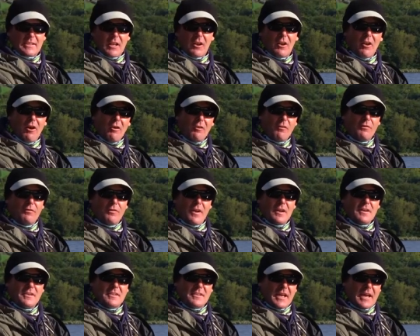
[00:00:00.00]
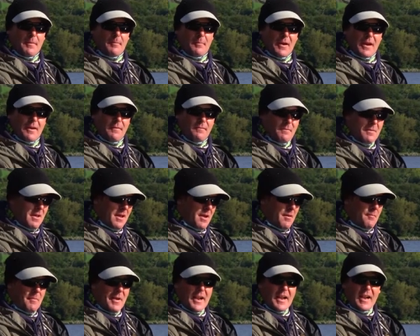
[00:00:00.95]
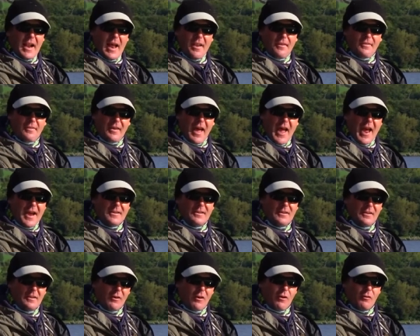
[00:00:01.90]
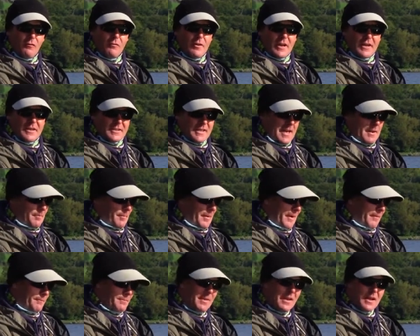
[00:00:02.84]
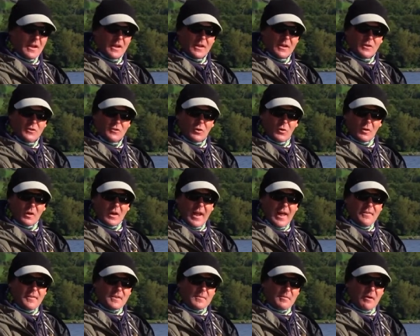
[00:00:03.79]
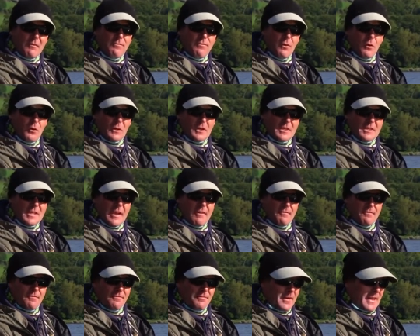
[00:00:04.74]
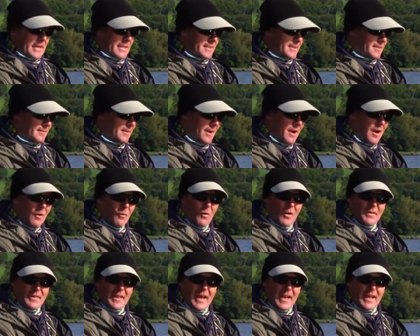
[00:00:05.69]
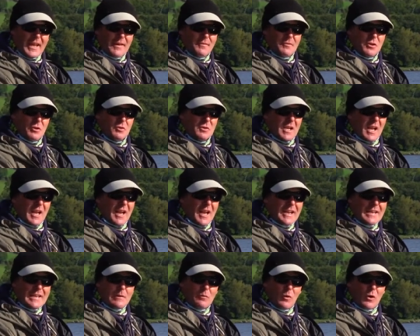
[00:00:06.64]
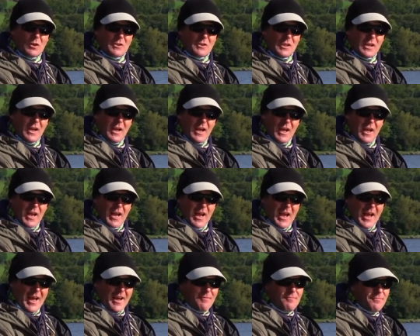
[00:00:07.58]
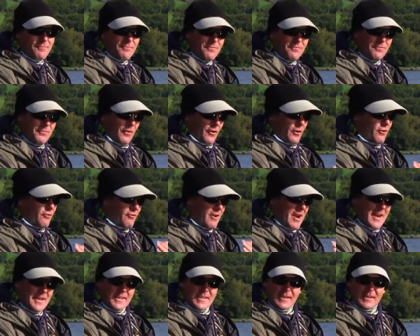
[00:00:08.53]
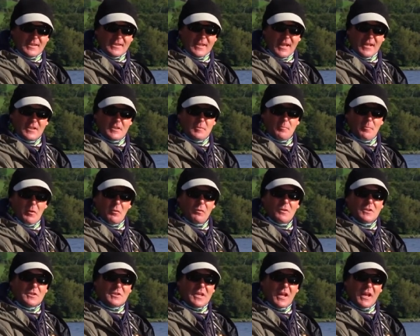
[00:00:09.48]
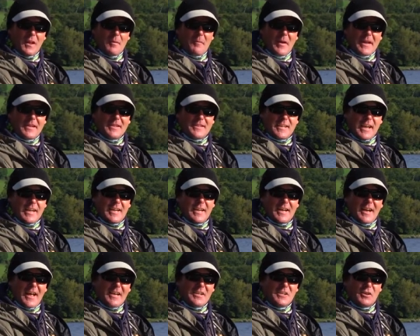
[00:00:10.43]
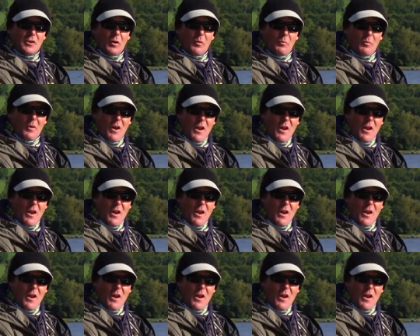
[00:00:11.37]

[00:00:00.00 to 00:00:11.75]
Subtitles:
a long front taper, mid-length head, long rear taper. Total length is about 47 feet. What that gives you is a line that works for great distance, but will still maintain a nice loop